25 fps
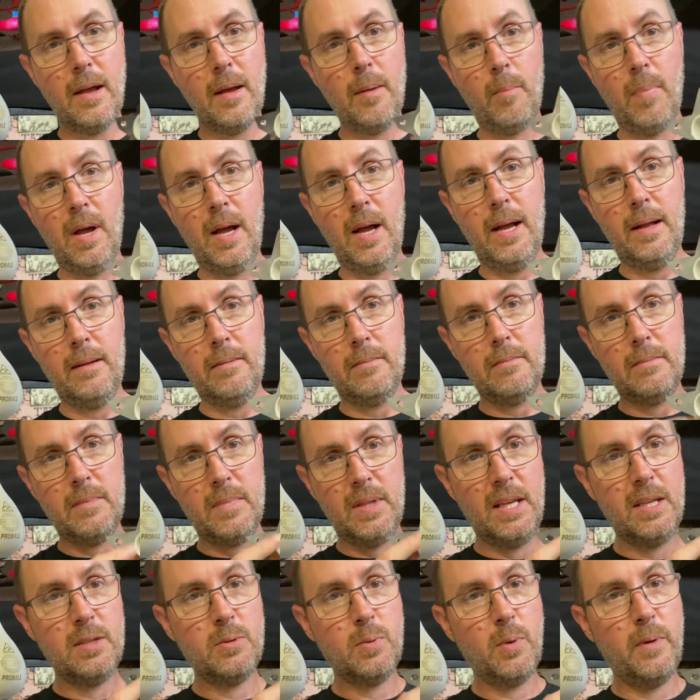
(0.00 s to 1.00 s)
But
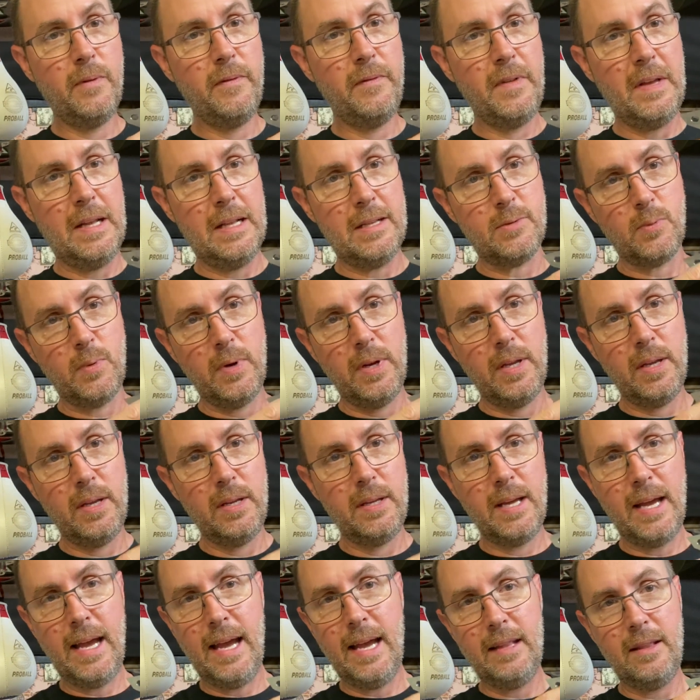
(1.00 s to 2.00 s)
this one fits really
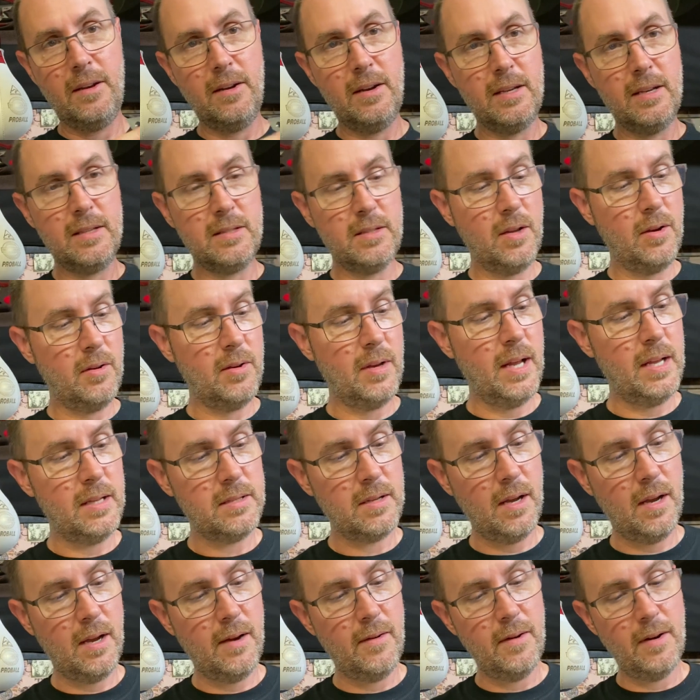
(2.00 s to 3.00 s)
tight. There is no dust
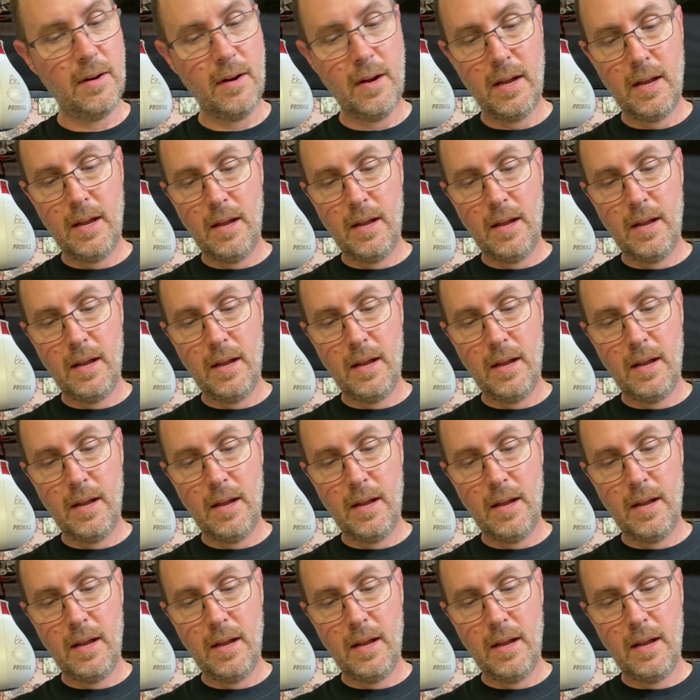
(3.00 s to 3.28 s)
cover.